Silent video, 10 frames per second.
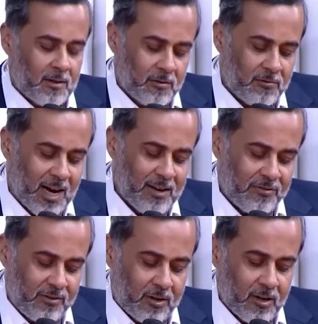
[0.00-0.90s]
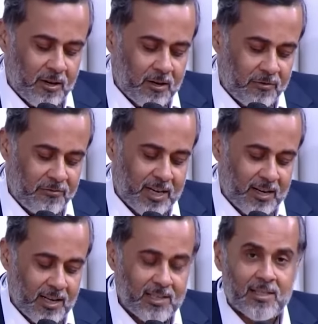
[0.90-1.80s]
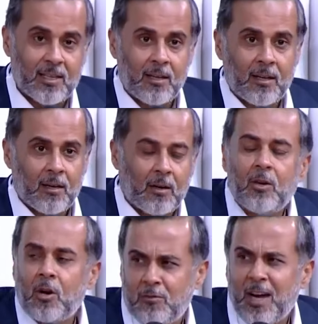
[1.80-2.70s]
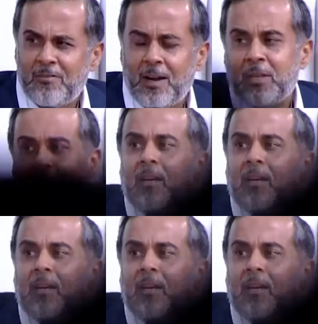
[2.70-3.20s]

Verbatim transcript: wife, career, fitness, not wife, I mean